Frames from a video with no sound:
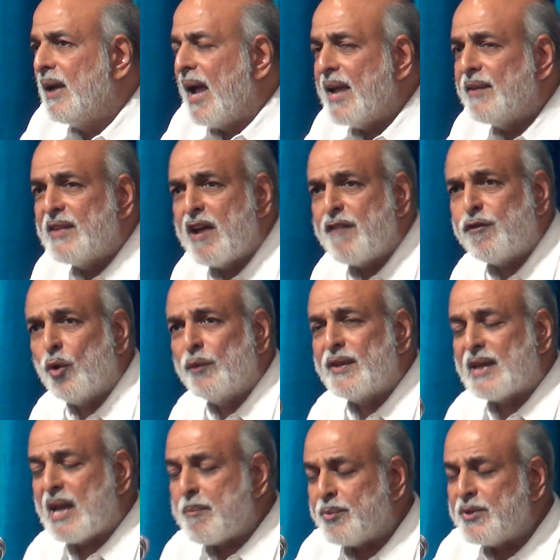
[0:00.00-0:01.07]
And therefore, the
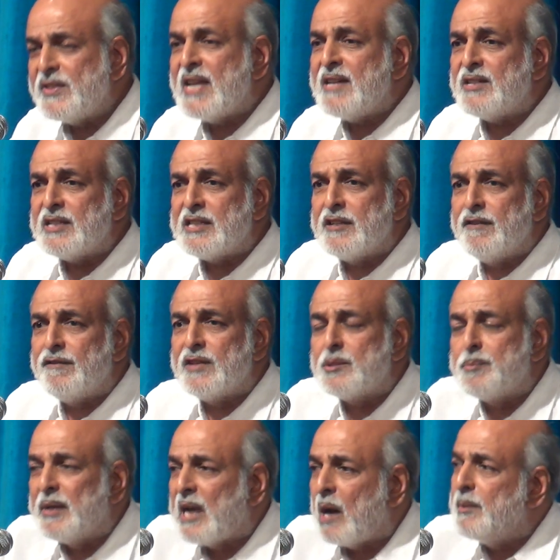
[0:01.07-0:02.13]
representative is
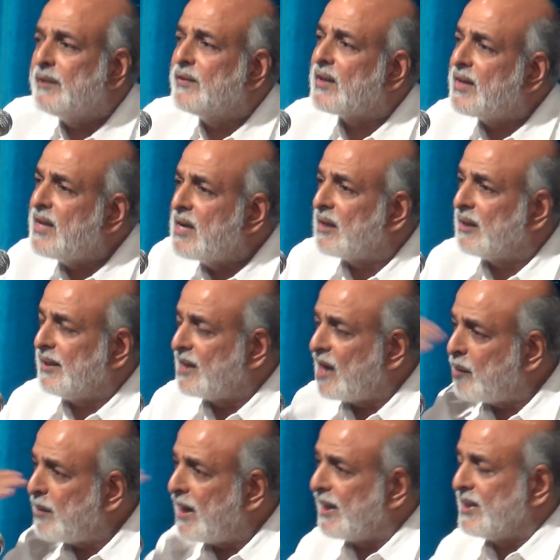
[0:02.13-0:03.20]
becoming the real in our
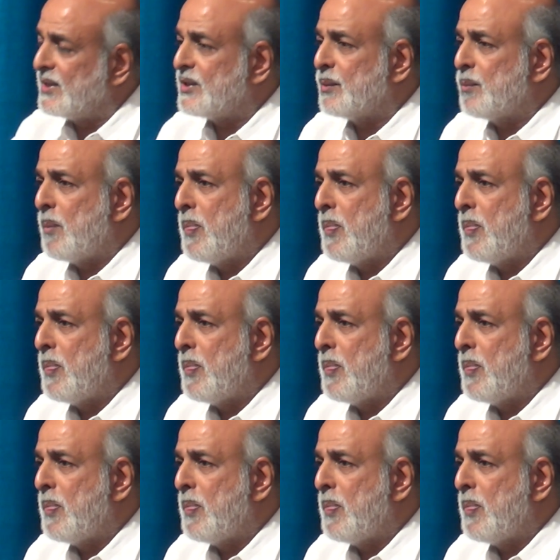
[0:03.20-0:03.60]
minds.